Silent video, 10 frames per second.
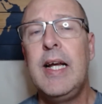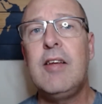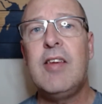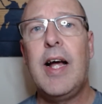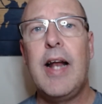
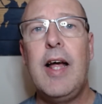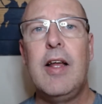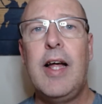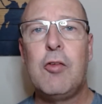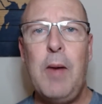It's that,
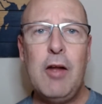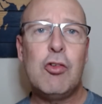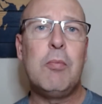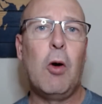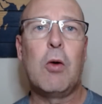as
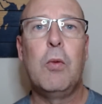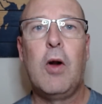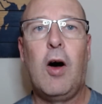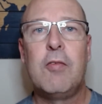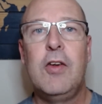Pastor Mark would
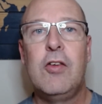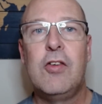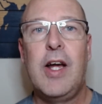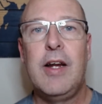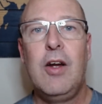often
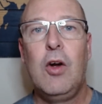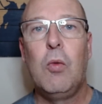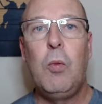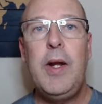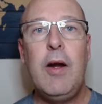say,
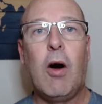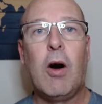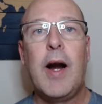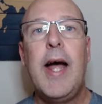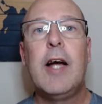we
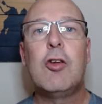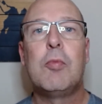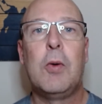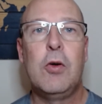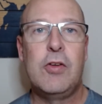are
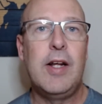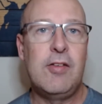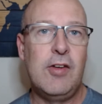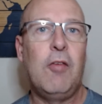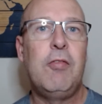experts at
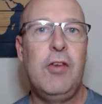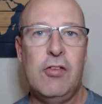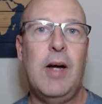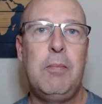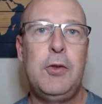self
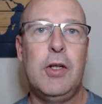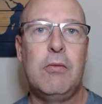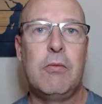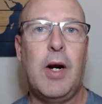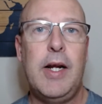deception,
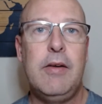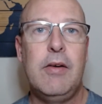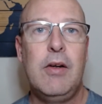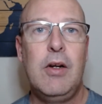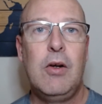right?
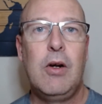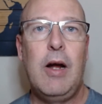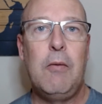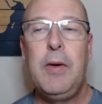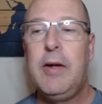
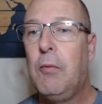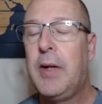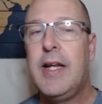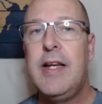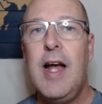Uh, we,
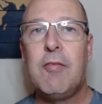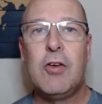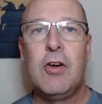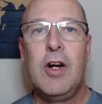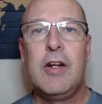we can
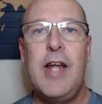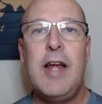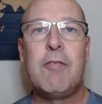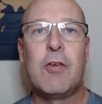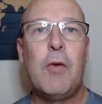never
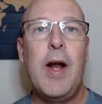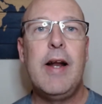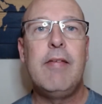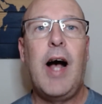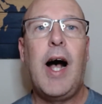take for
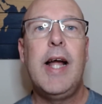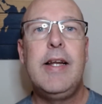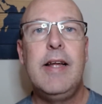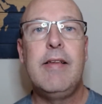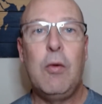granted the
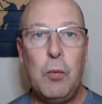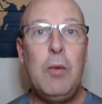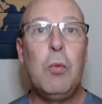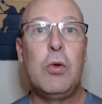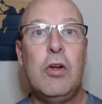idea that
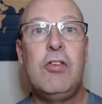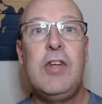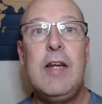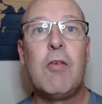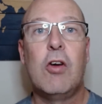we will
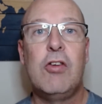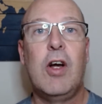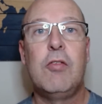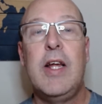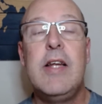deceive
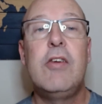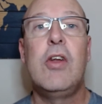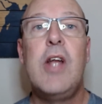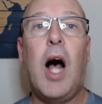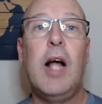ourselves into
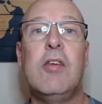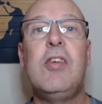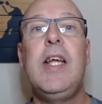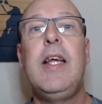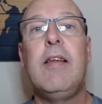not
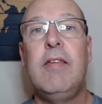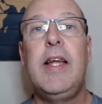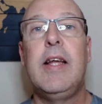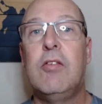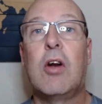seeing
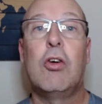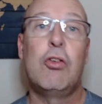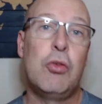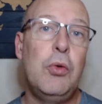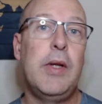things that are
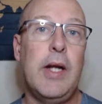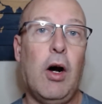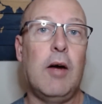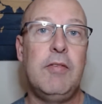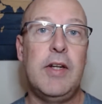truly
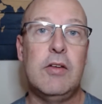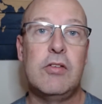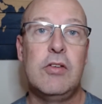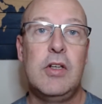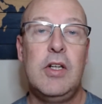
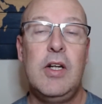obvious.